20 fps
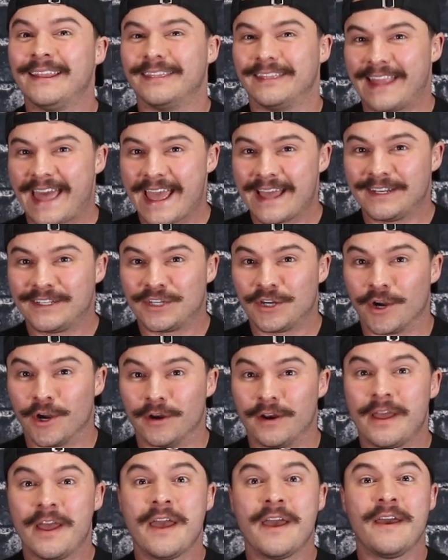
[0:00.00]

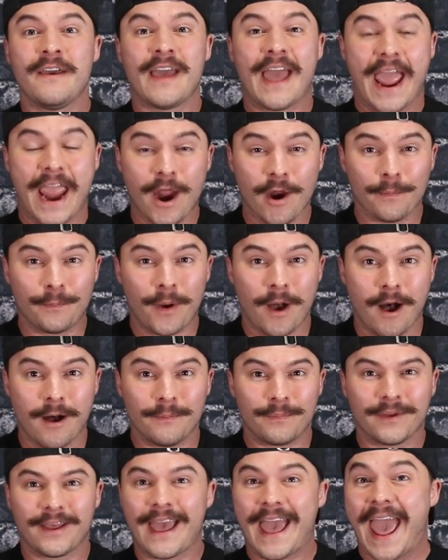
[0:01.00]
lantern, air
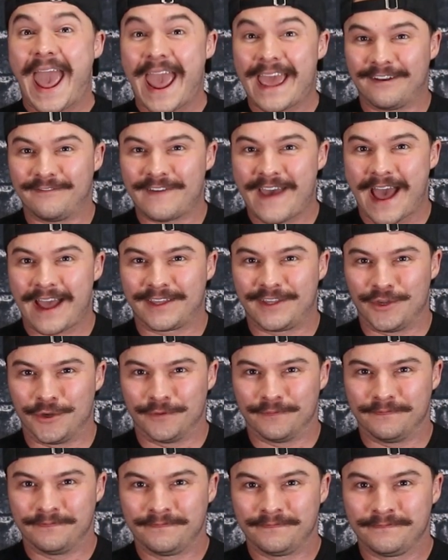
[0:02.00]
pump, and
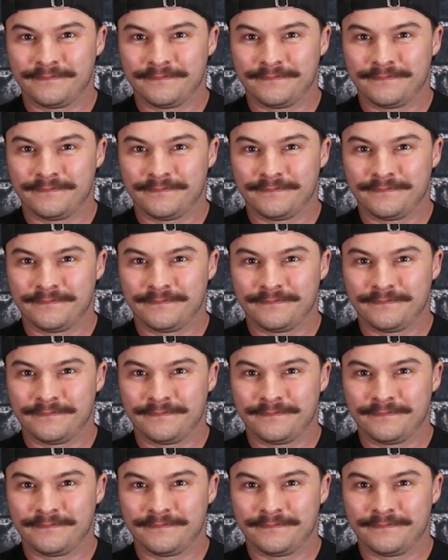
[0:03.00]
vacuum.